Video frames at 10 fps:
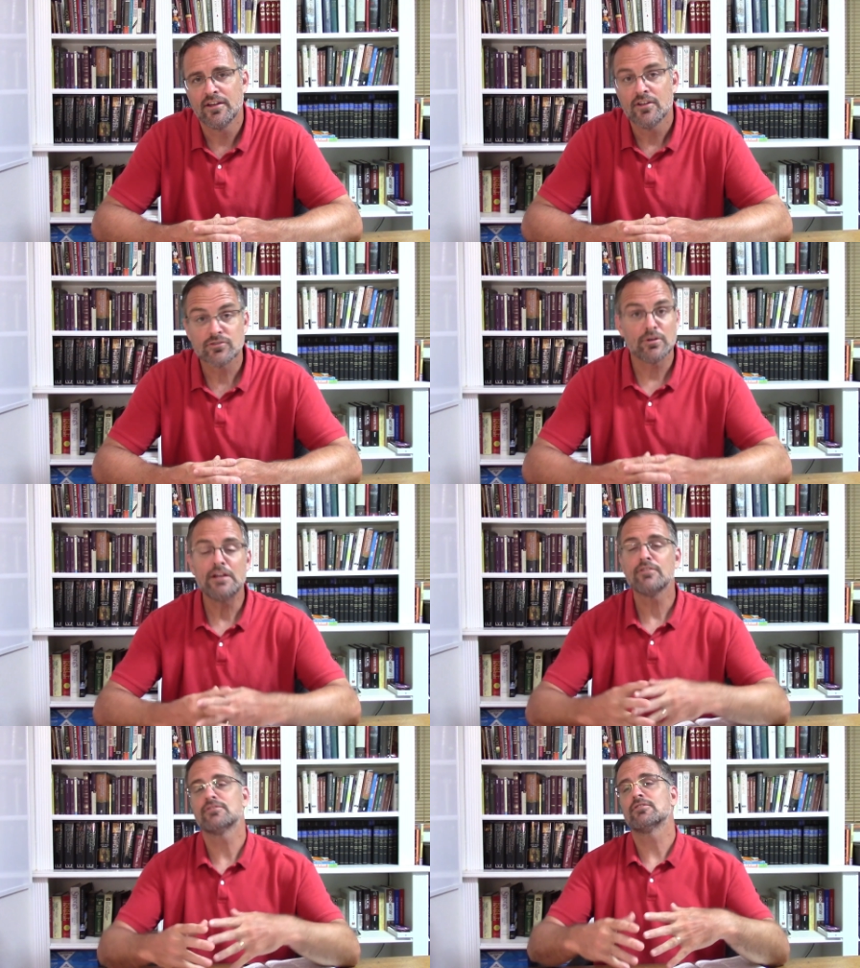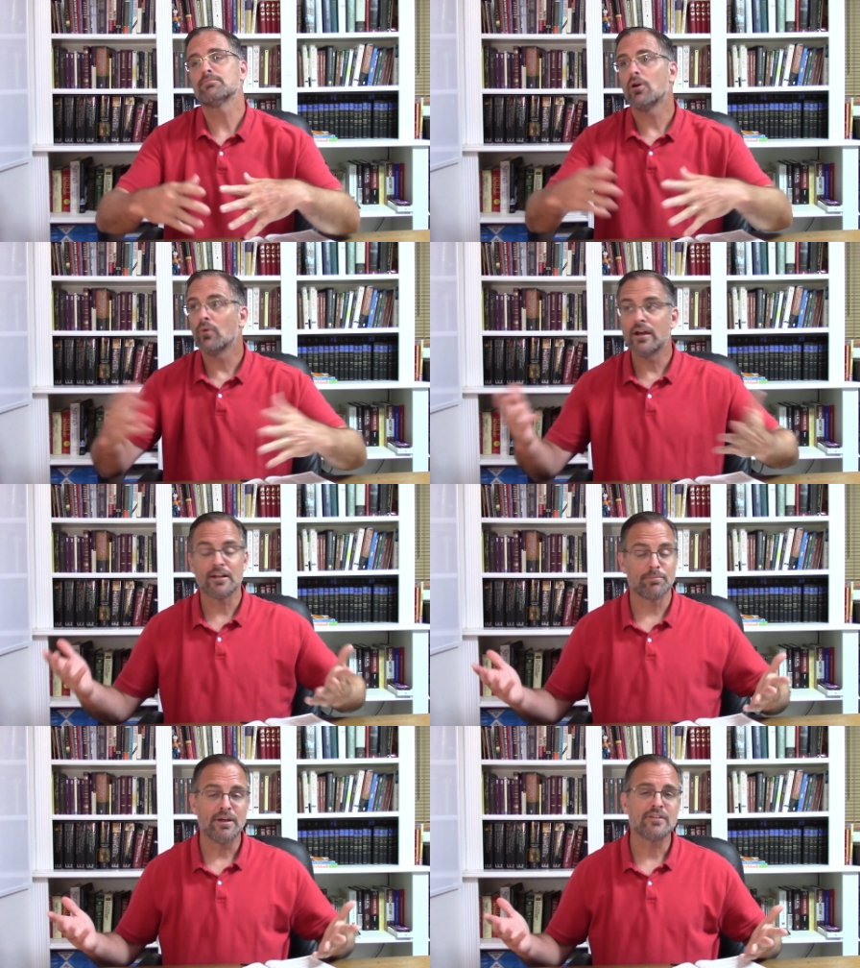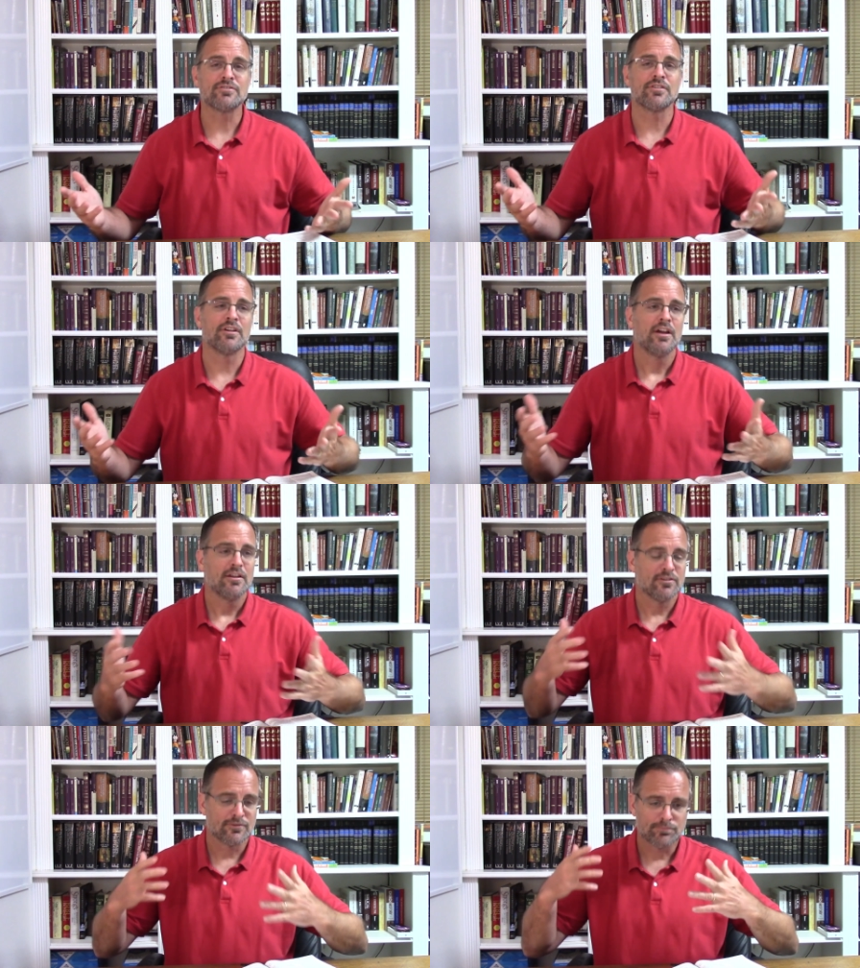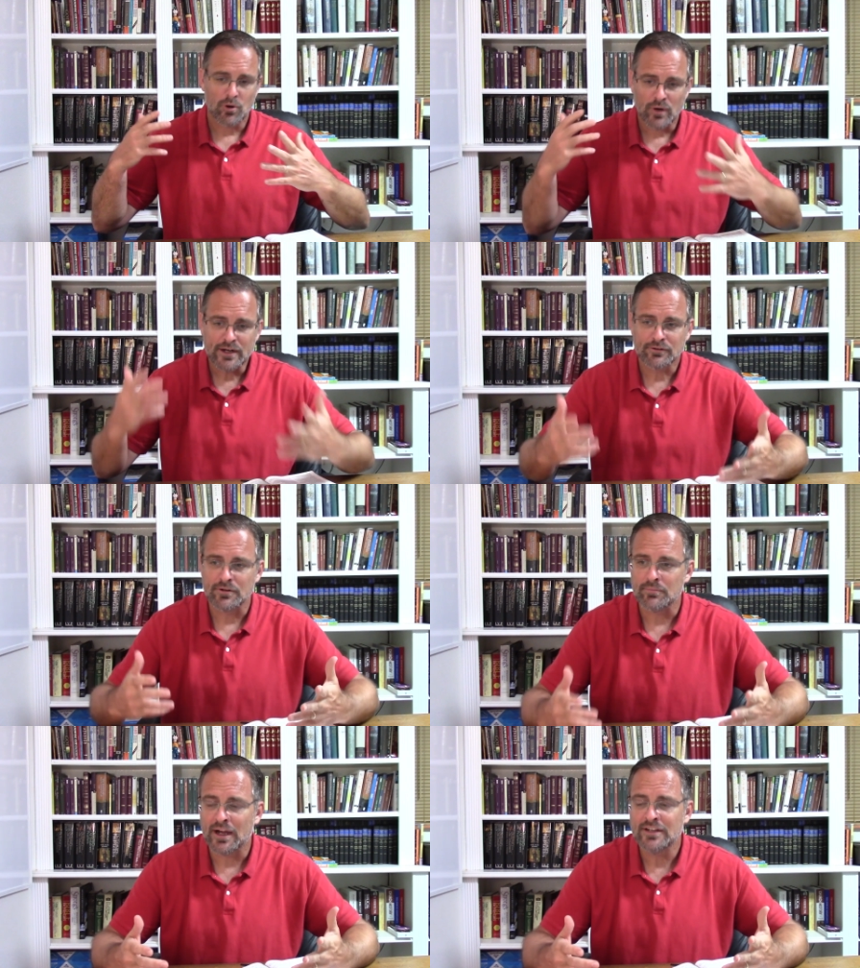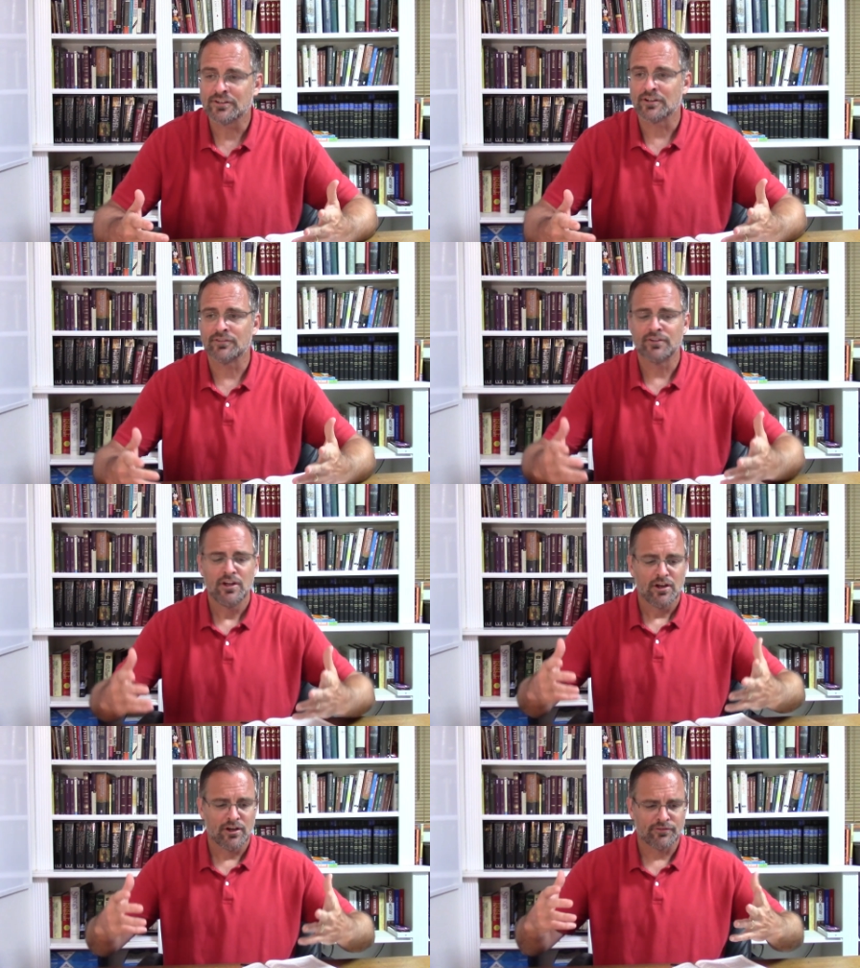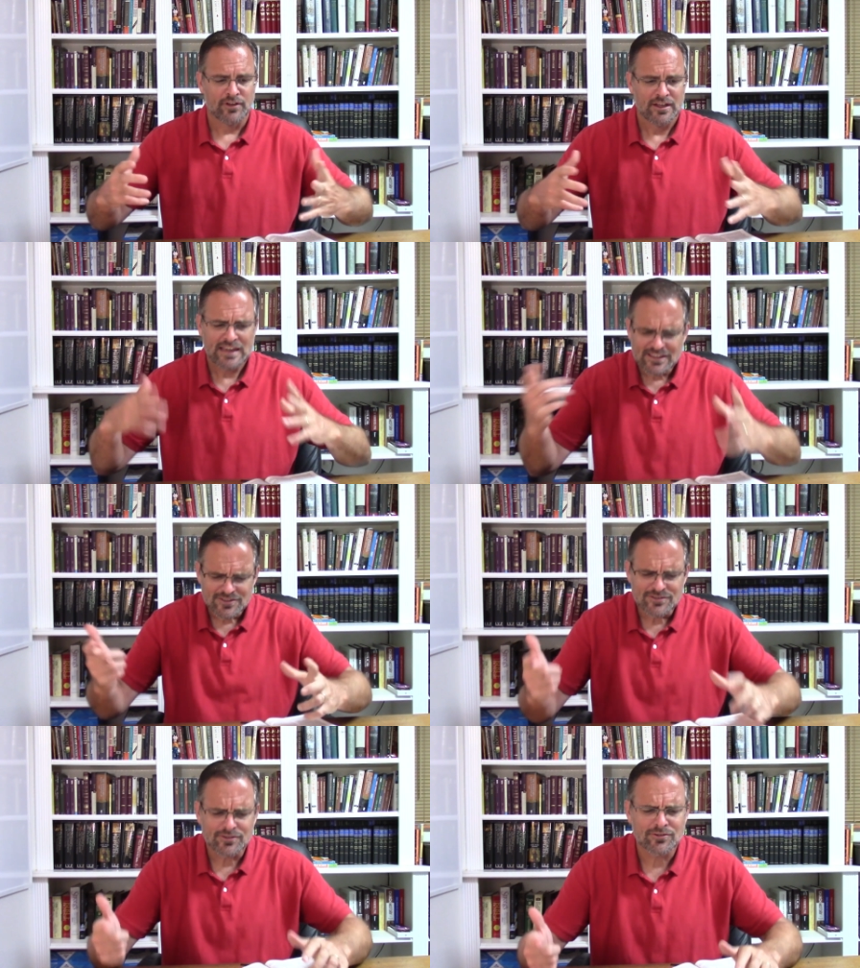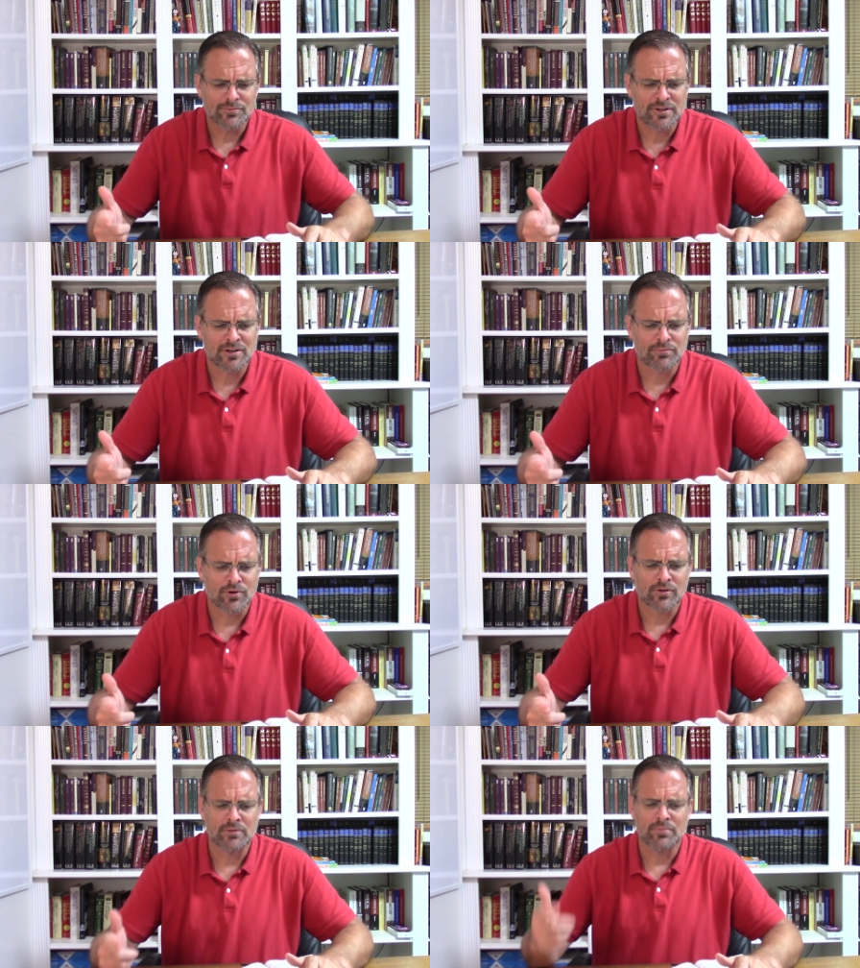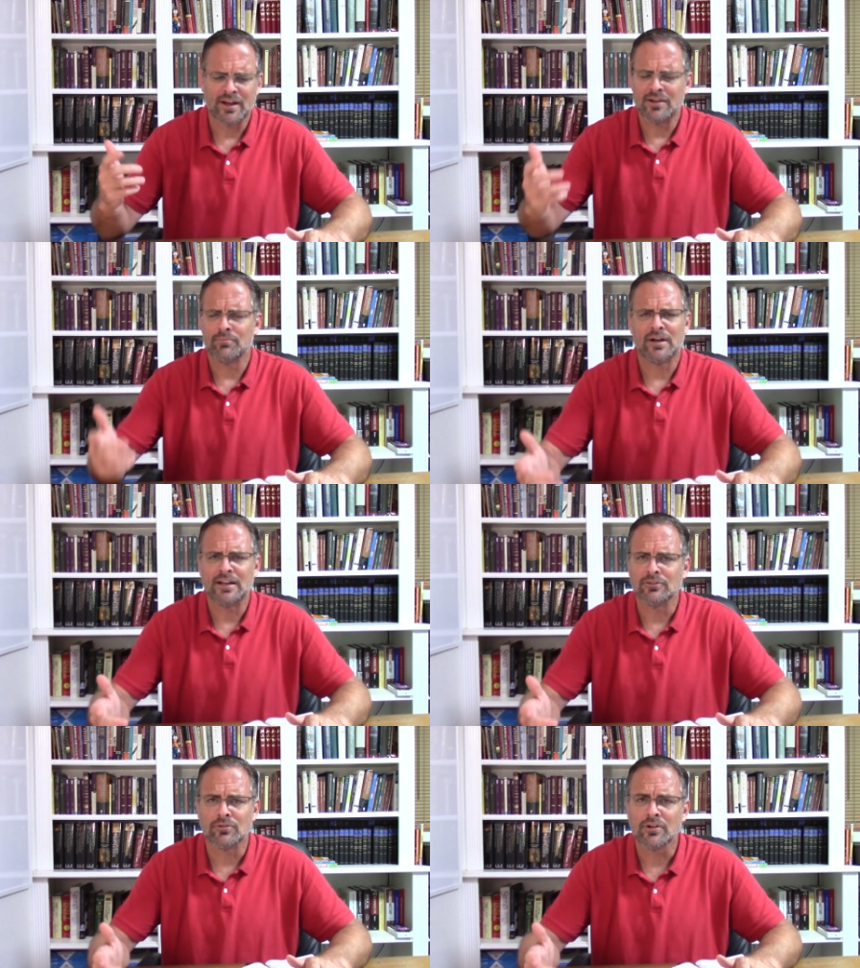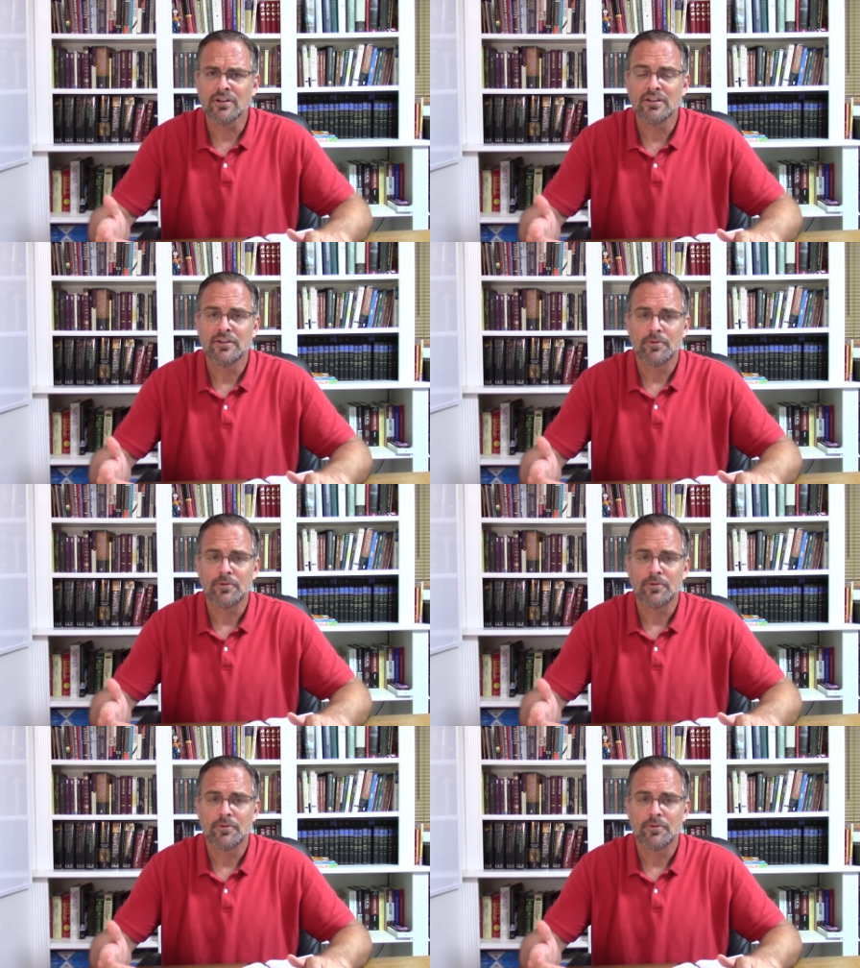So here's this poetic picture, this poetic reminder of can the circle be unbroken by and by, Lord?